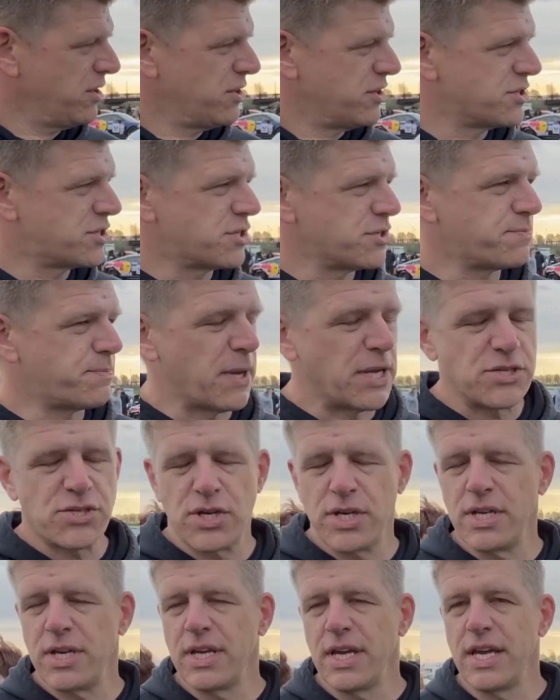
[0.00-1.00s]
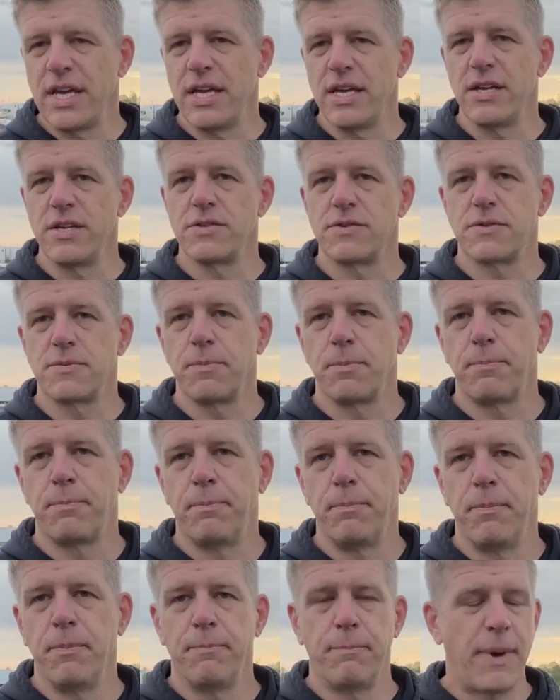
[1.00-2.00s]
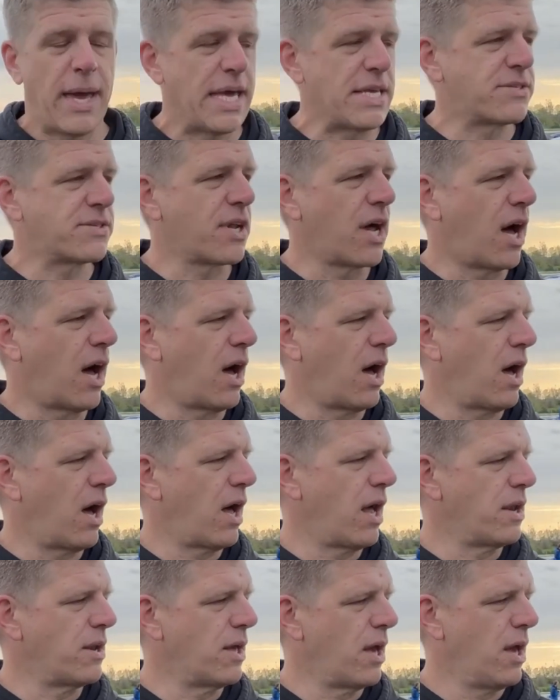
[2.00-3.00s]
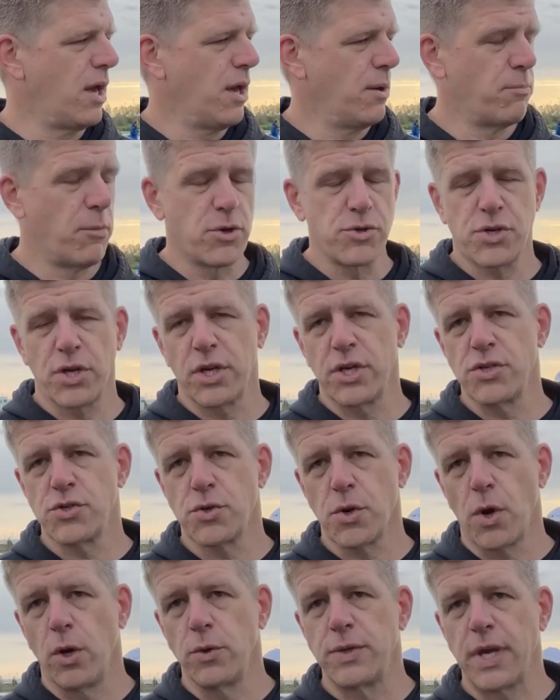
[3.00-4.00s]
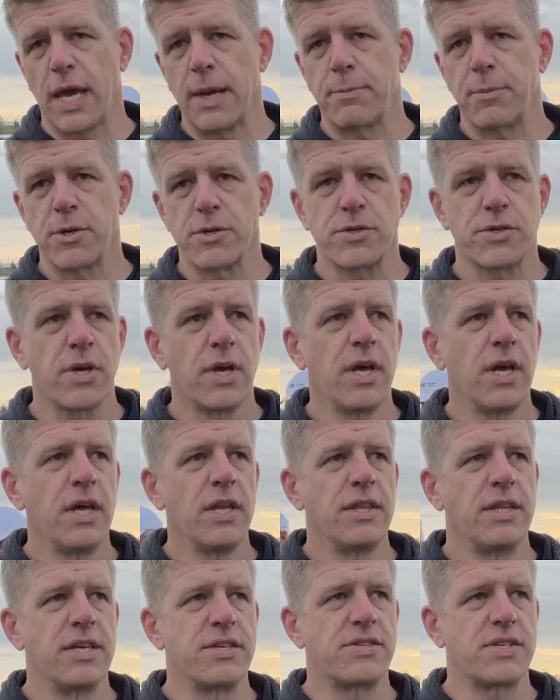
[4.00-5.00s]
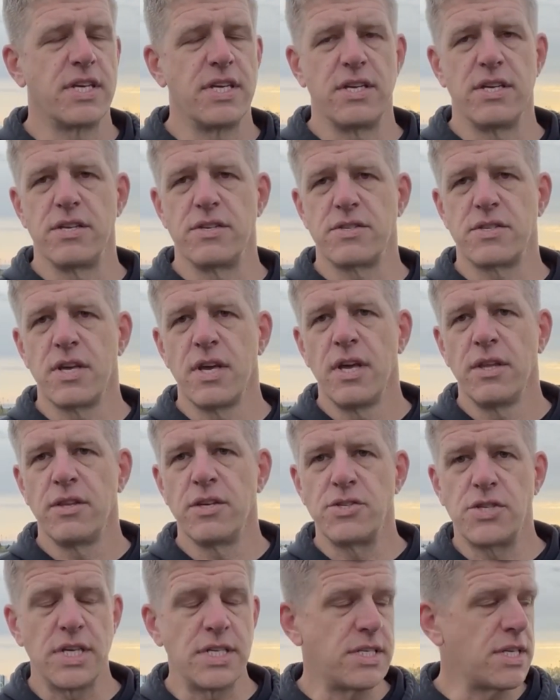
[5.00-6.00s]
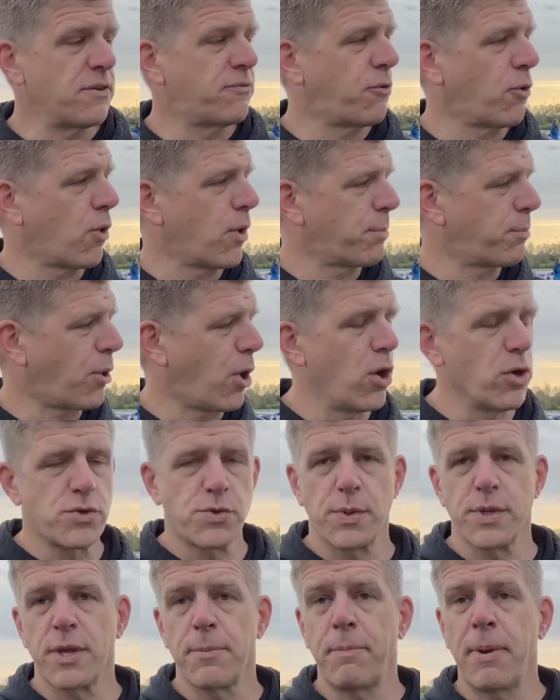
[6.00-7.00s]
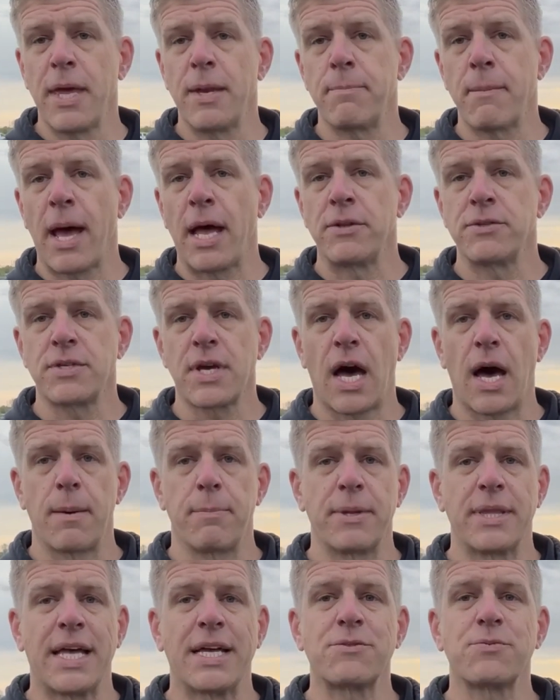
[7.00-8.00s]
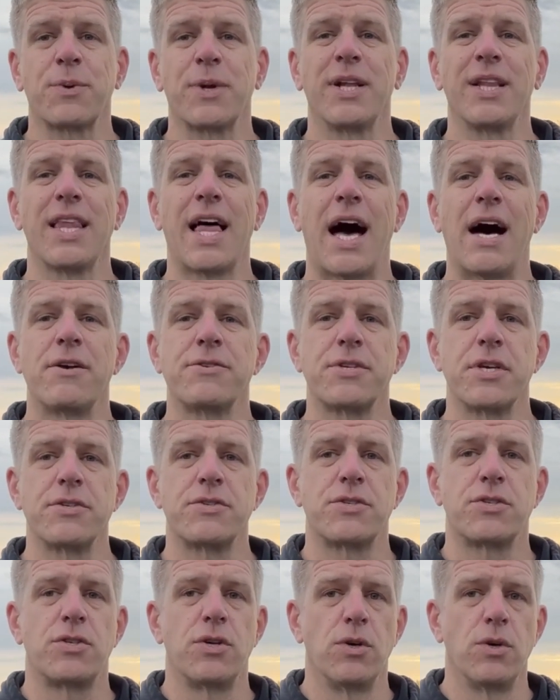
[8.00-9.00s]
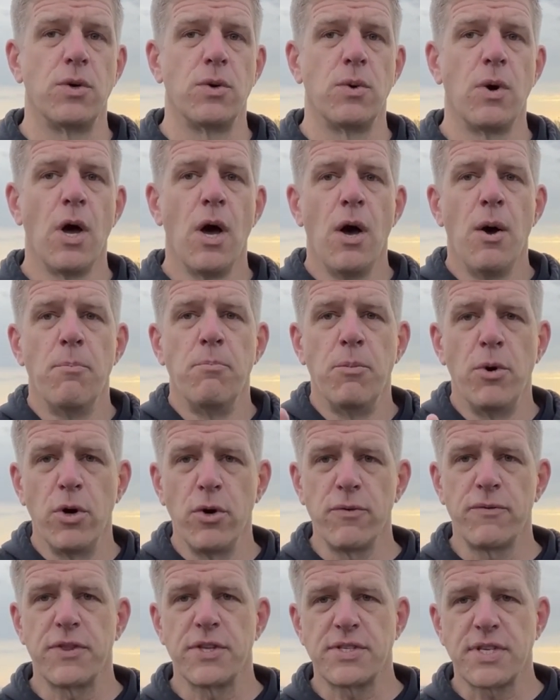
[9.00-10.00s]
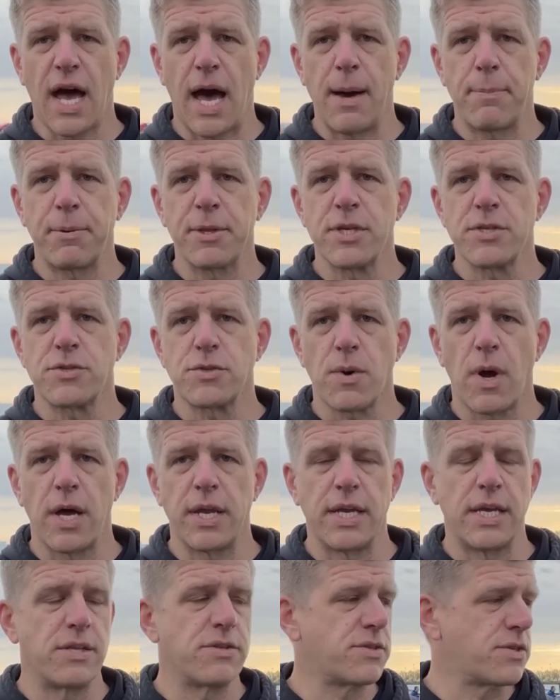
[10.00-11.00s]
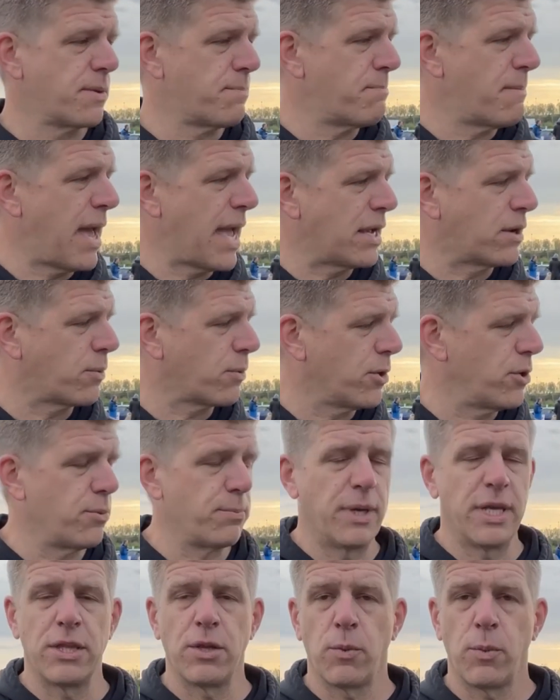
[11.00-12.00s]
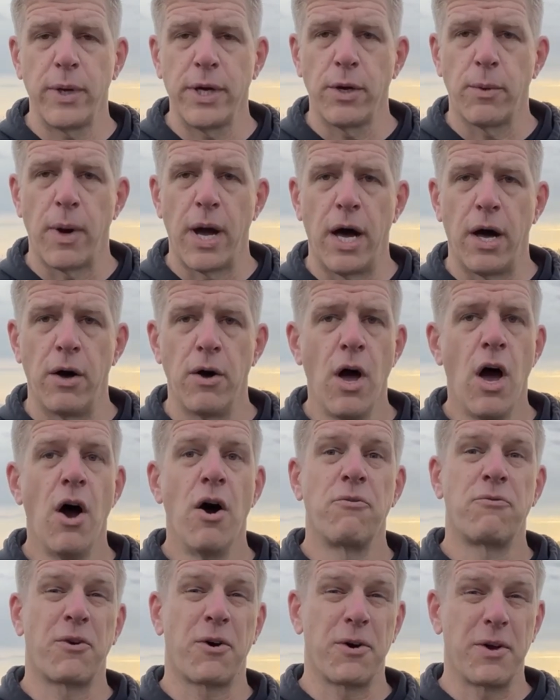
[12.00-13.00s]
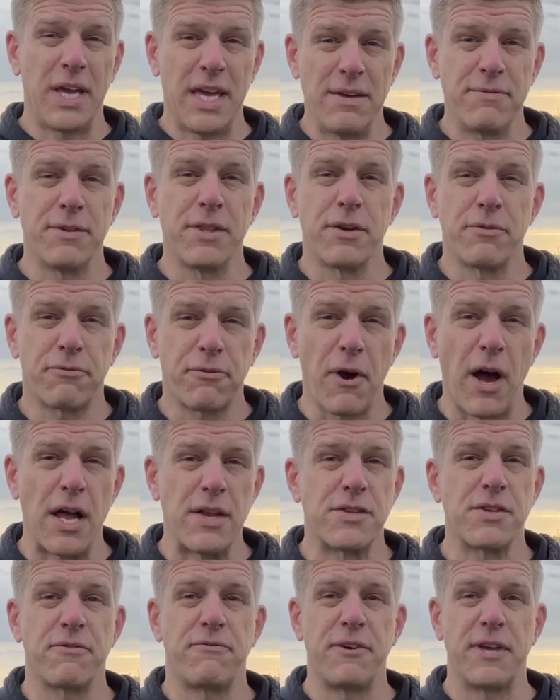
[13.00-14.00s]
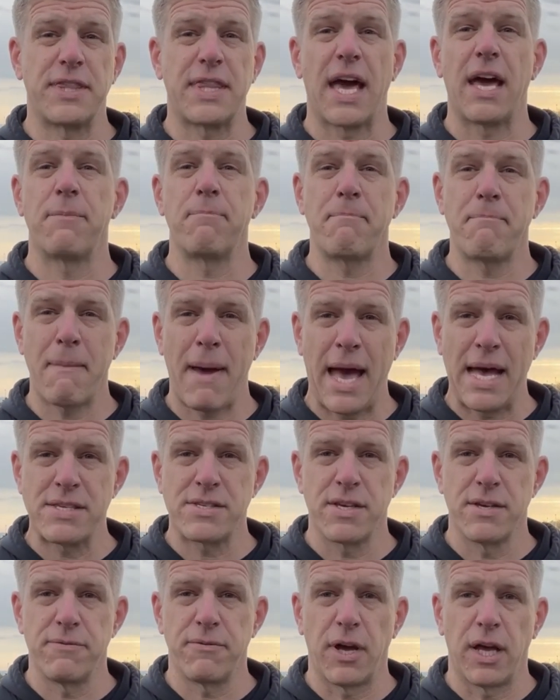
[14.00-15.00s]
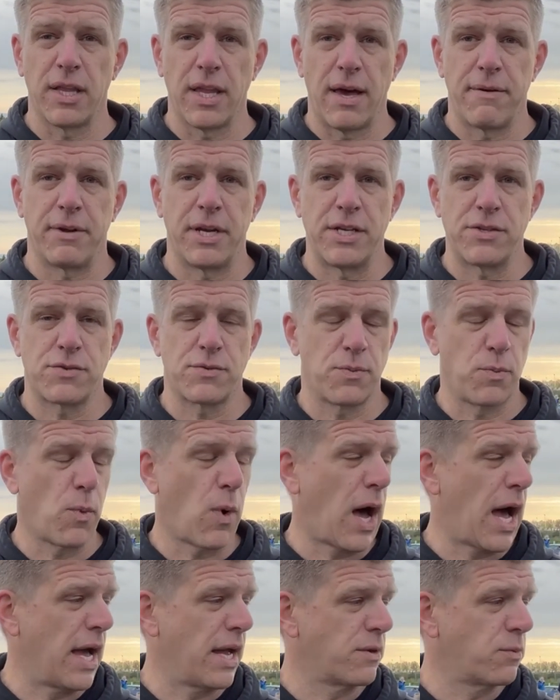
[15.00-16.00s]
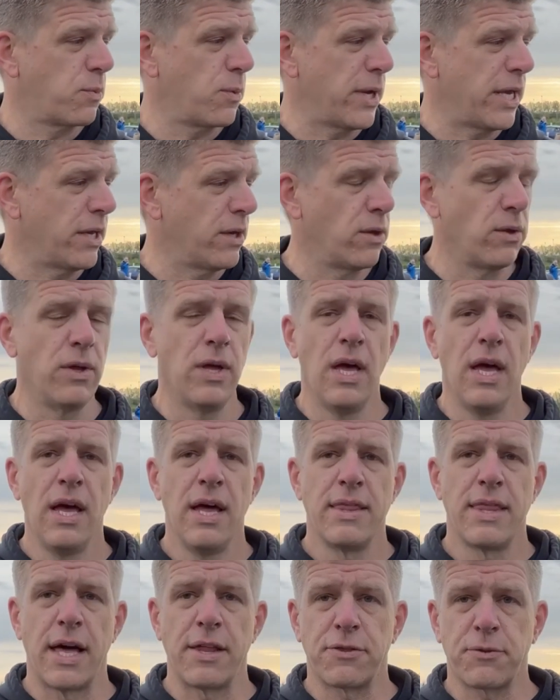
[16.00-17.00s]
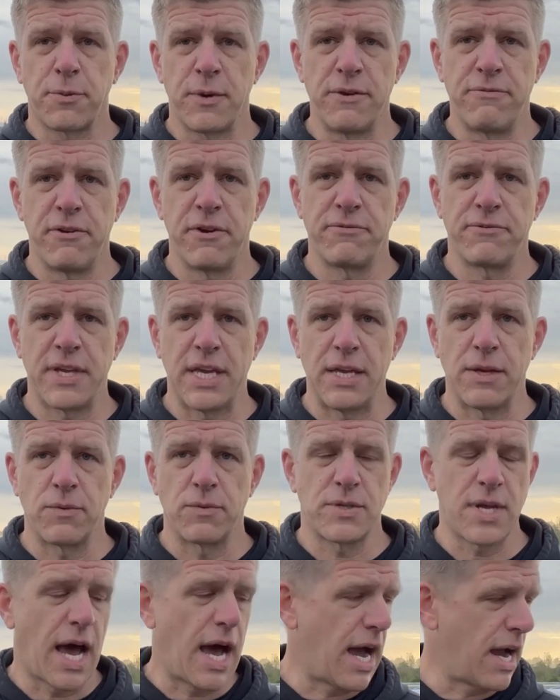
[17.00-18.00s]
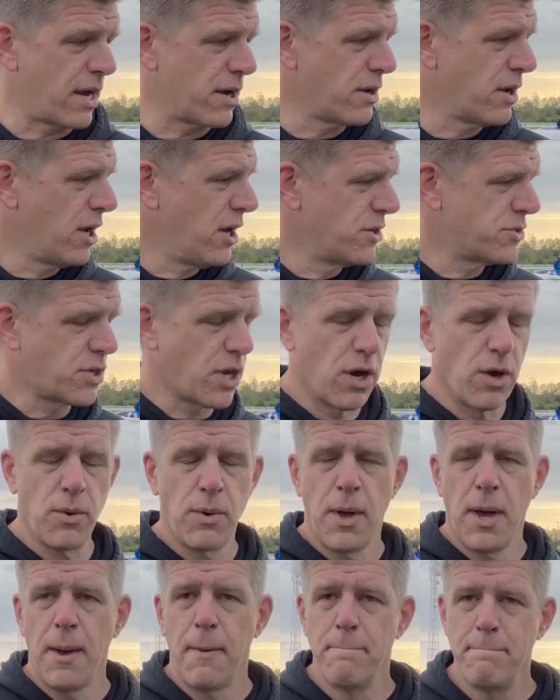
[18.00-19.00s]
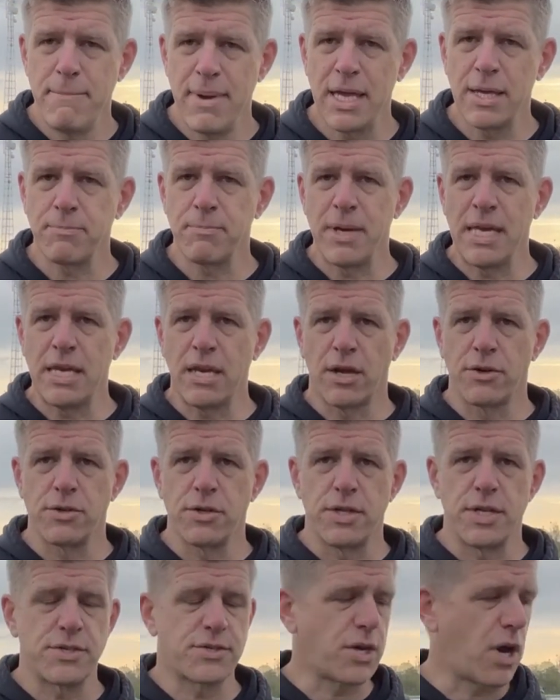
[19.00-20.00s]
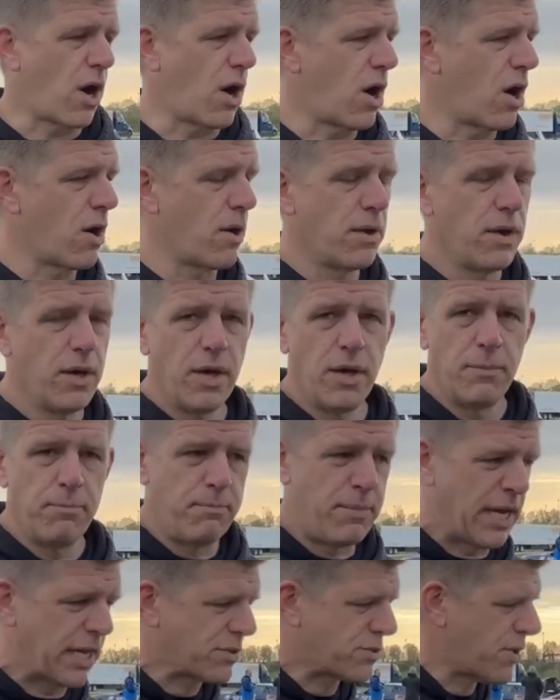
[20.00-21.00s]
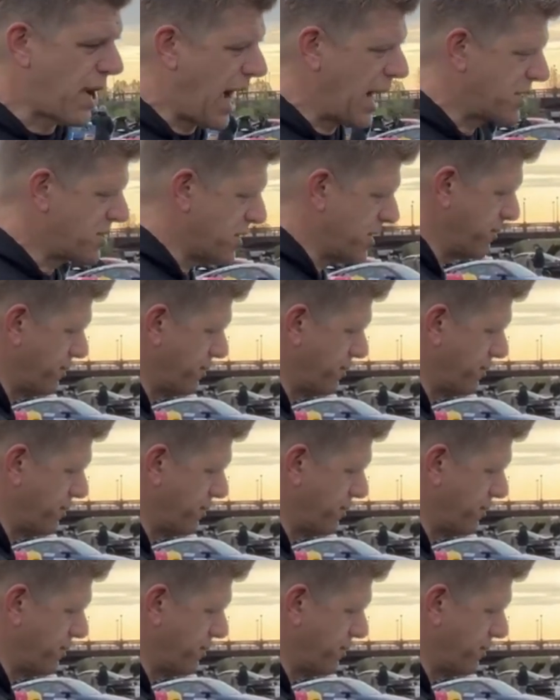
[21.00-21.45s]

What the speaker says: Suspension is based on motion control dampers. This is the GT4 approach with a pin mount top, and that's what allows us to move the top of the strut in to make room in the wheel well for even the front to fit that massive 11-inch wide wheel, that 315 tire. So big meat under this car, big traction.